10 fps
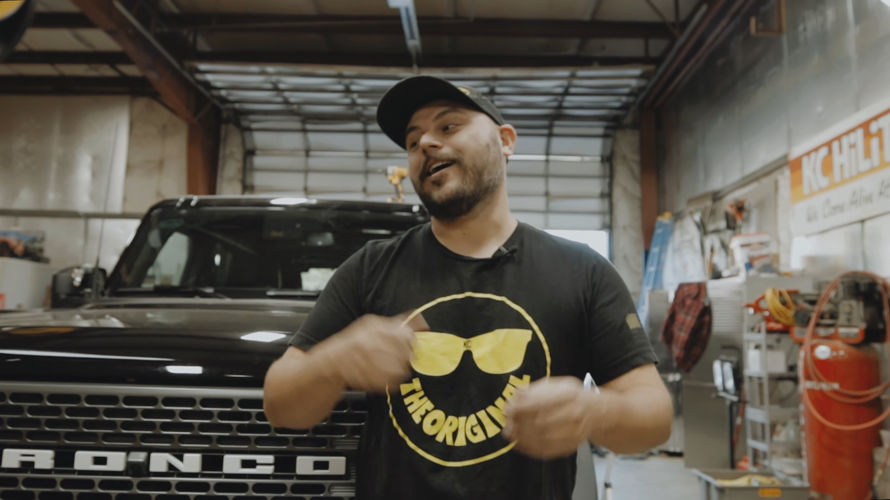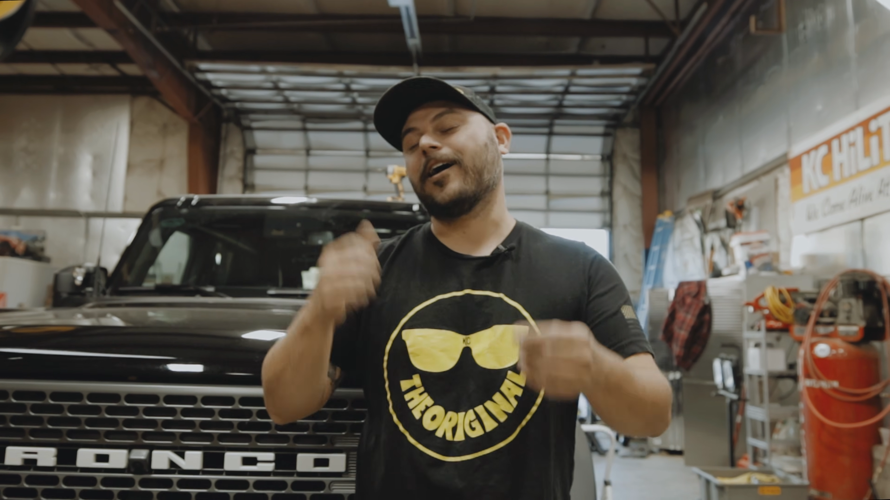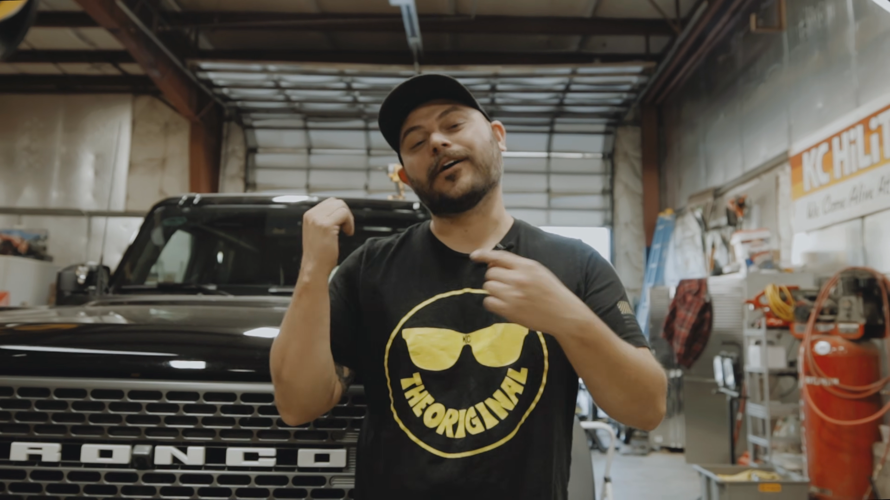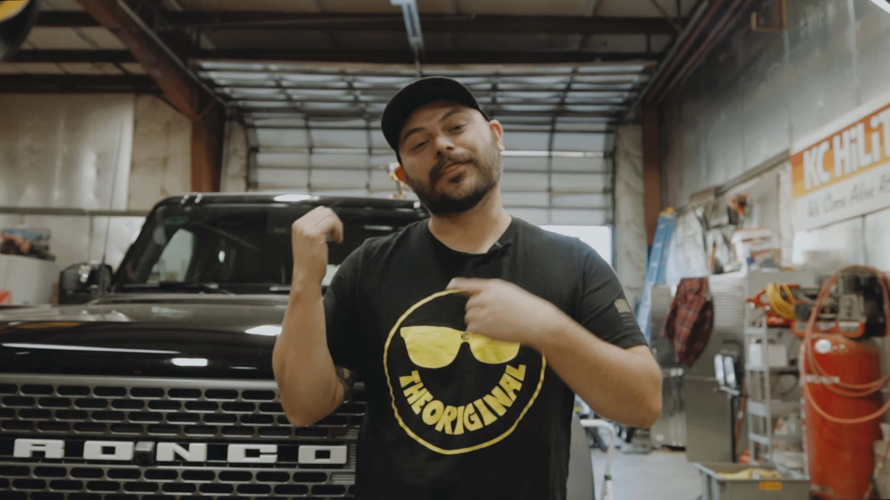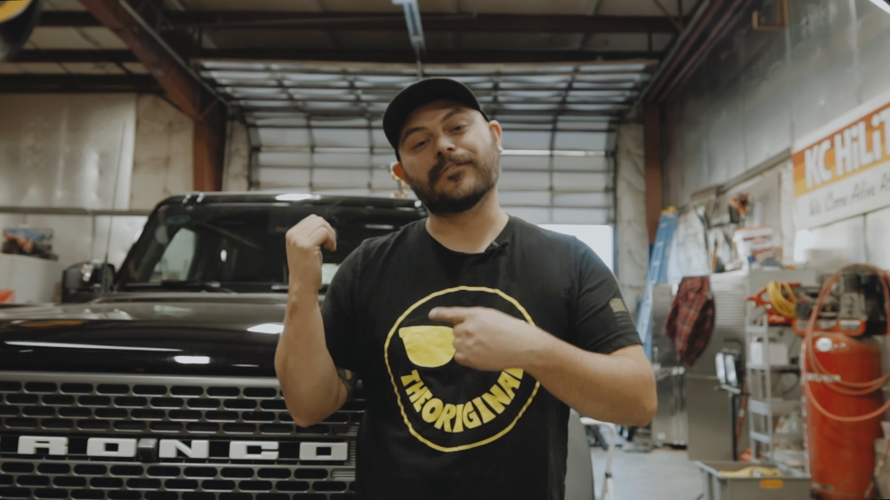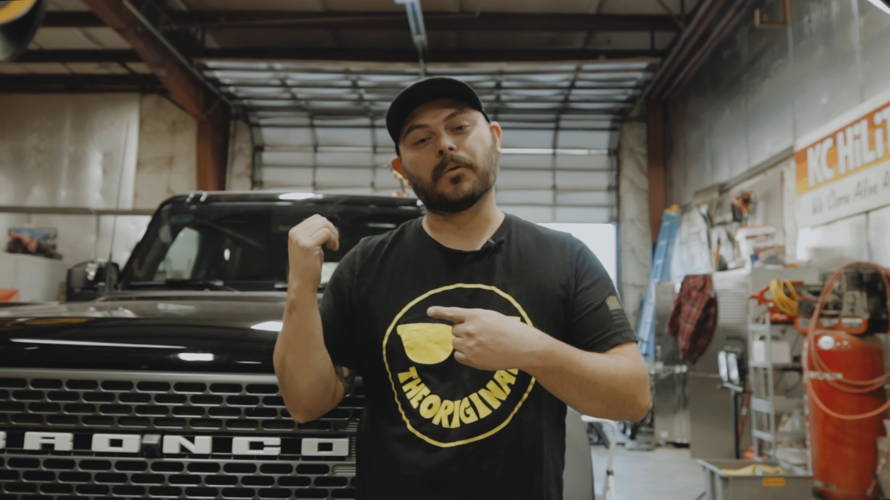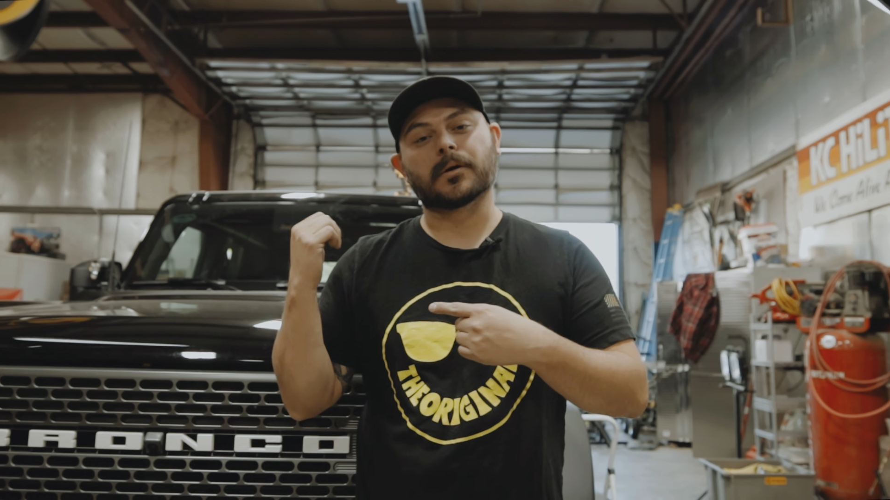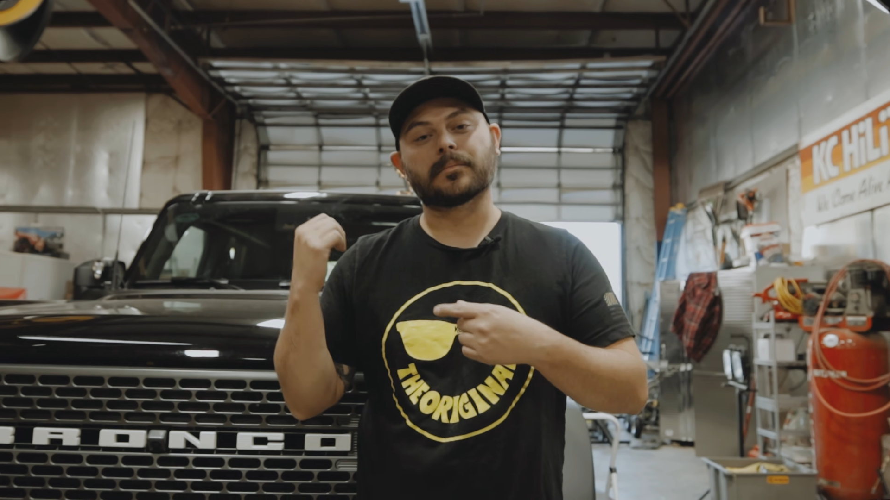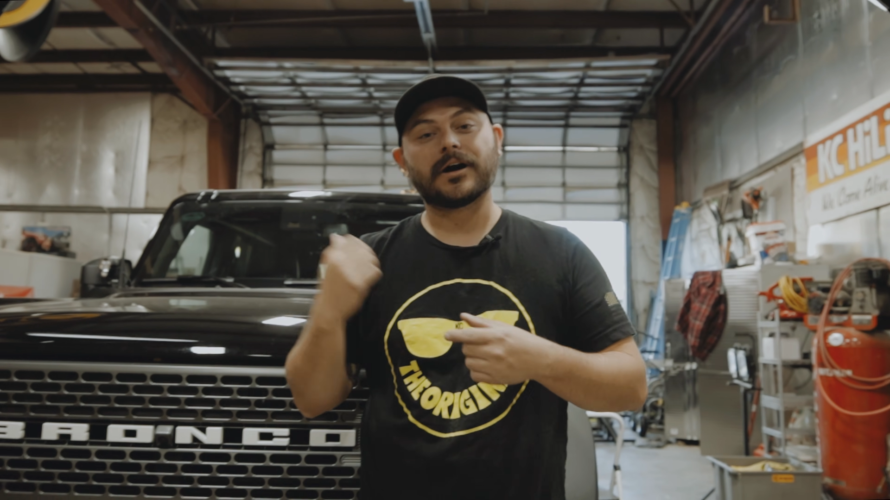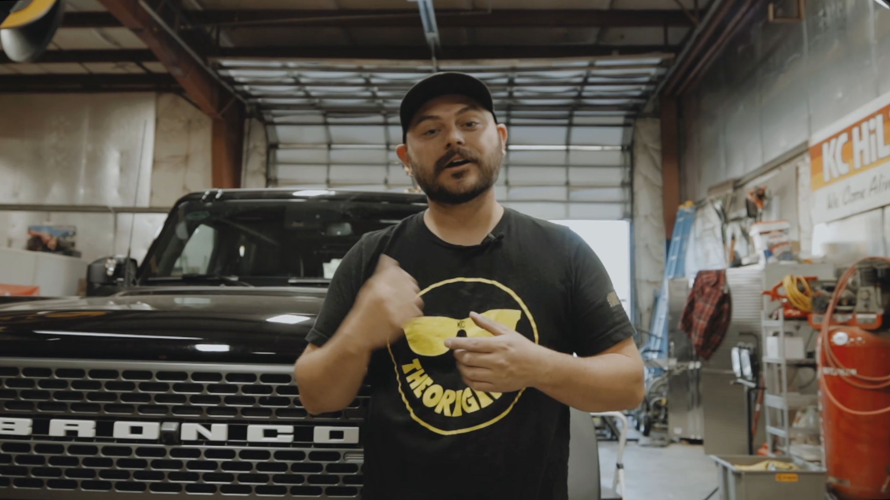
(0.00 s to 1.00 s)
on the
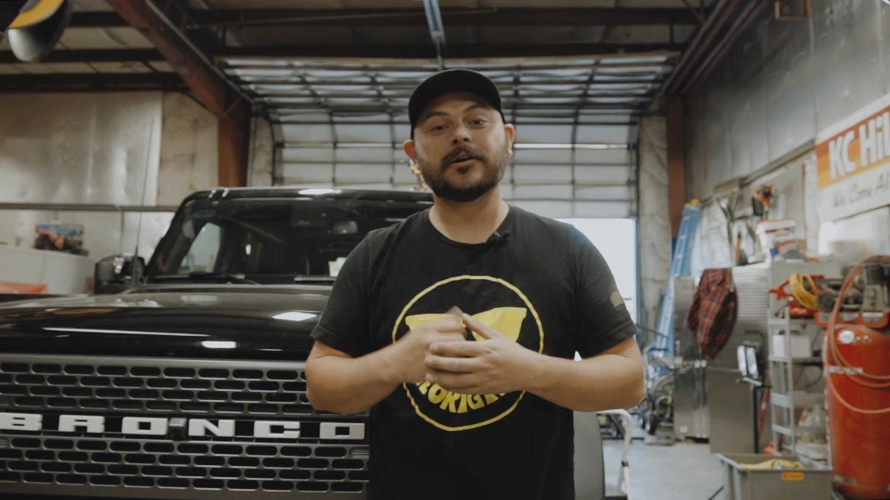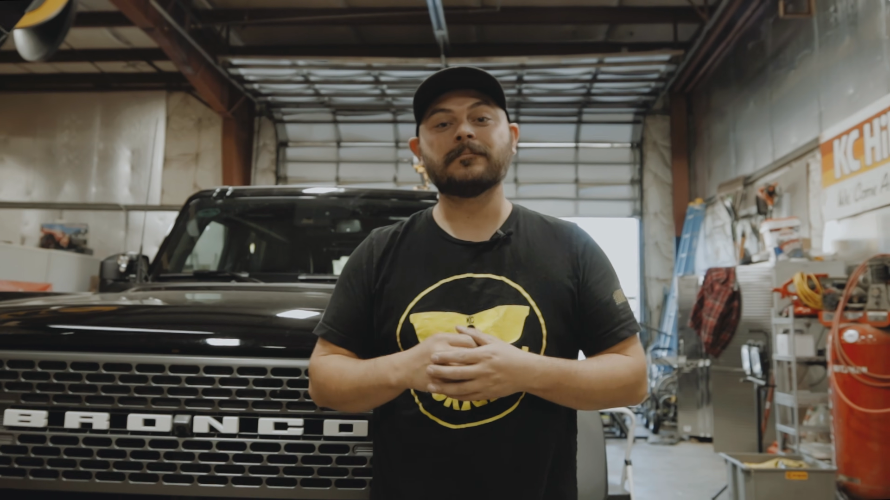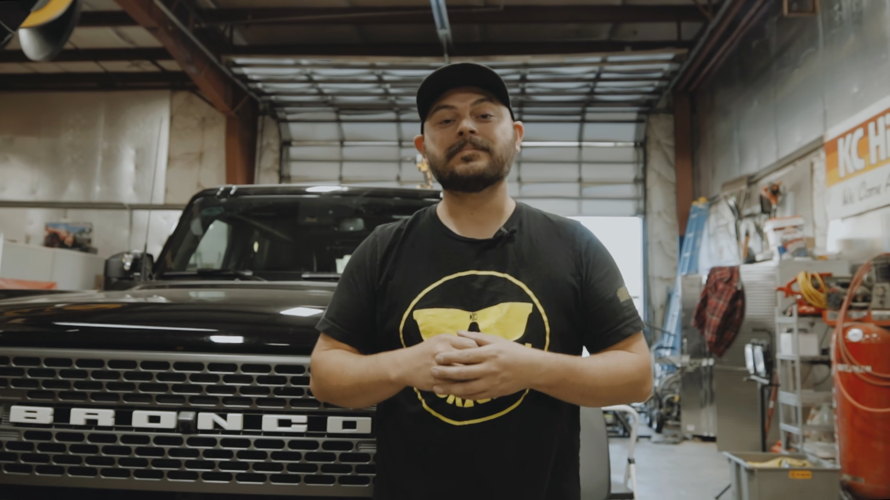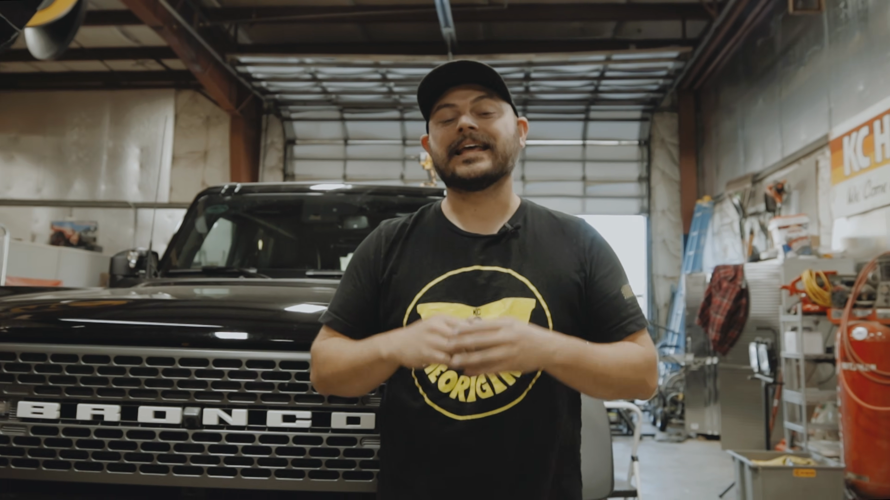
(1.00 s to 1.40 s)
Ford Bronco.